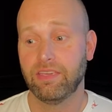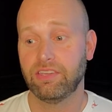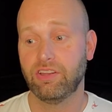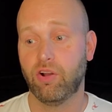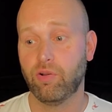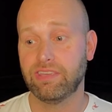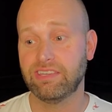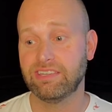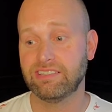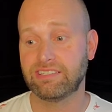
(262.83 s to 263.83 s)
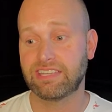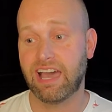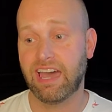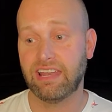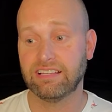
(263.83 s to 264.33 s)
you know is
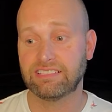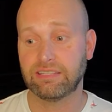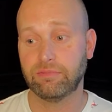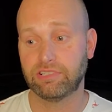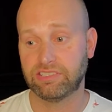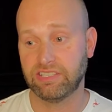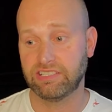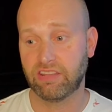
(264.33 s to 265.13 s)
kind of similar to these